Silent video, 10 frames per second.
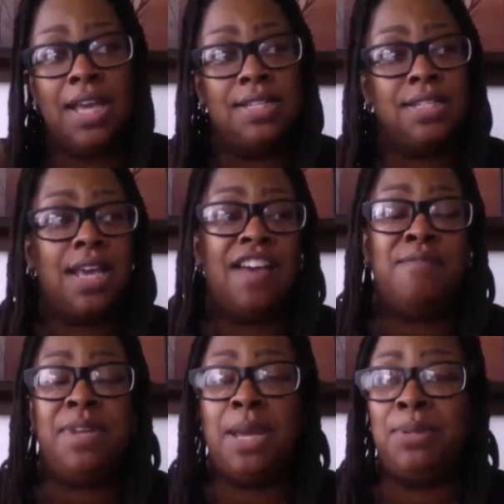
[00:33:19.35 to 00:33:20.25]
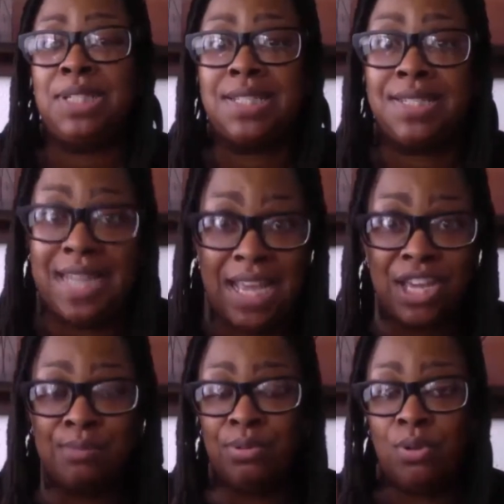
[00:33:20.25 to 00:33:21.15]
and to have been able to
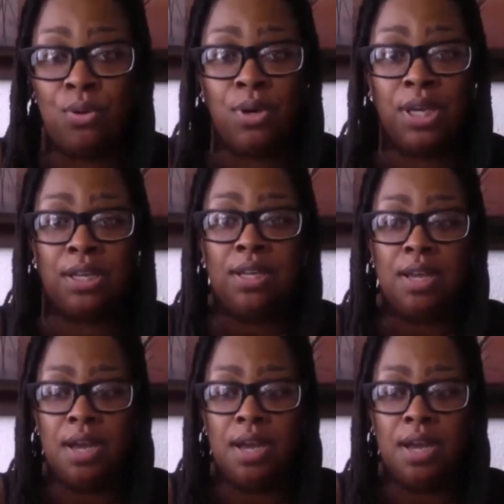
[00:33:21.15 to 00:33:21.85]
stay employed.